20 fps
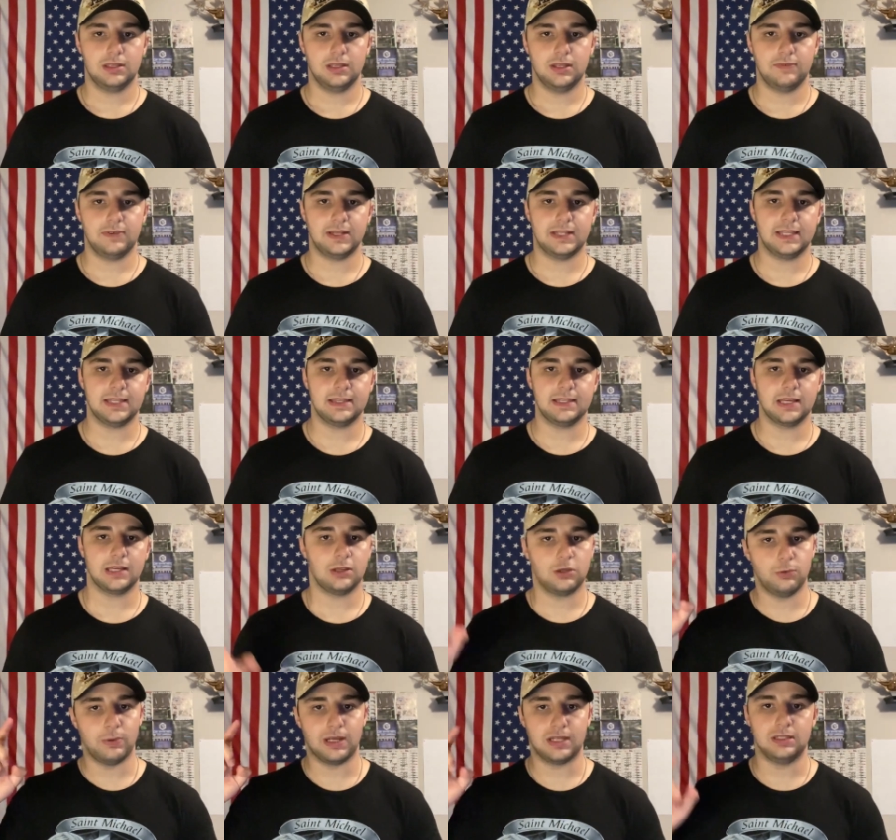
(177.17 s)
if I get that
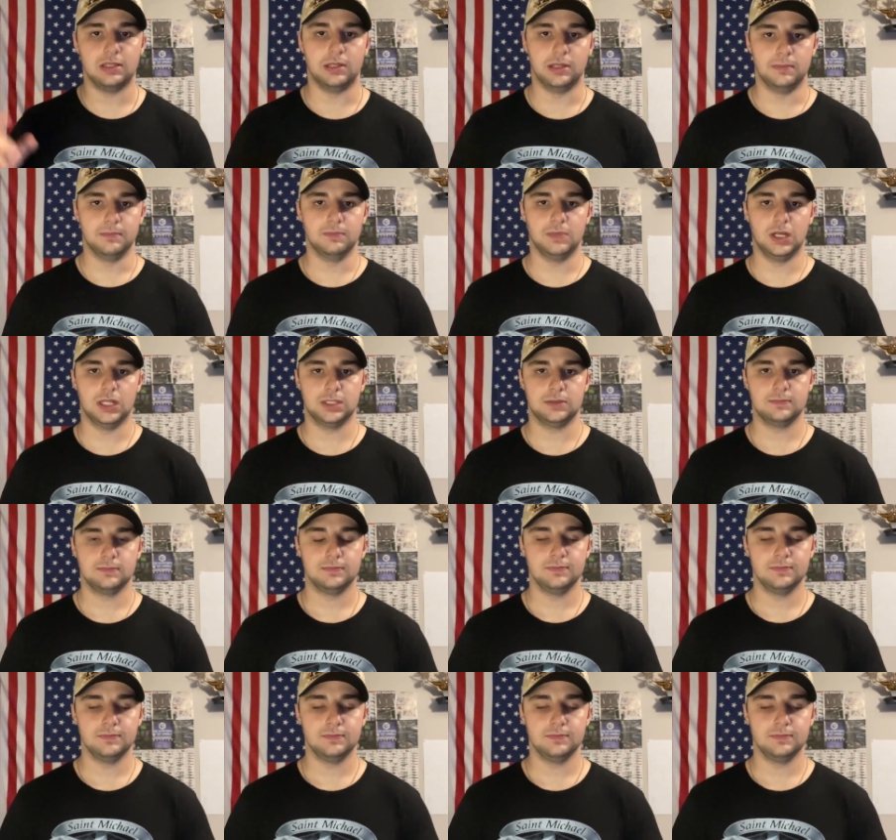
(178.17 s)
correctly, but,